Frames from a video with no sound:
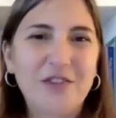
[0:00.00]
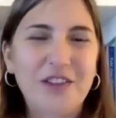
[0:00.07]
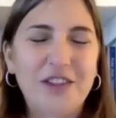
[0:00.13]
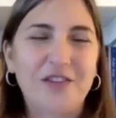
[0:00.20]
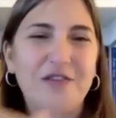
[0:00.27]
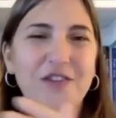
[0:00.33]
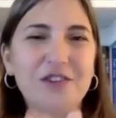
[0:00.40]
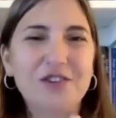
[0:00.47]

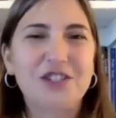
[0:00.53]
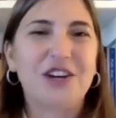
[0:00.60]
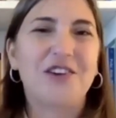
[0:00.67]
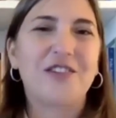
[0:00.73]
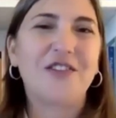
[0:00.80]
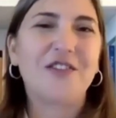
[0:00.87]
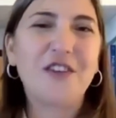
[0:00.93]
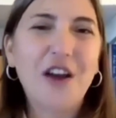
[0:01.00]
the
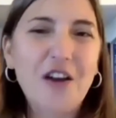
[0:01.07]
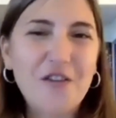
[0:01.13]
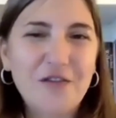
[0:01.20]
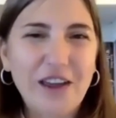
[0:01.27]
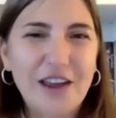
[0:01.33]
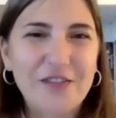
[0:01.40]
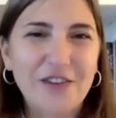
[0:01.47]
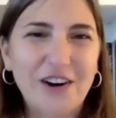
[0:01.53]
future
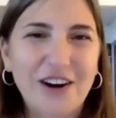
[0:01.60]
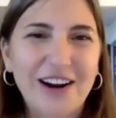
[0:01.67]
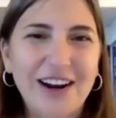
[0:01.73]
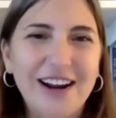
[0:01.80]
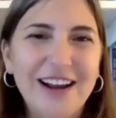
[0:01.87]
favor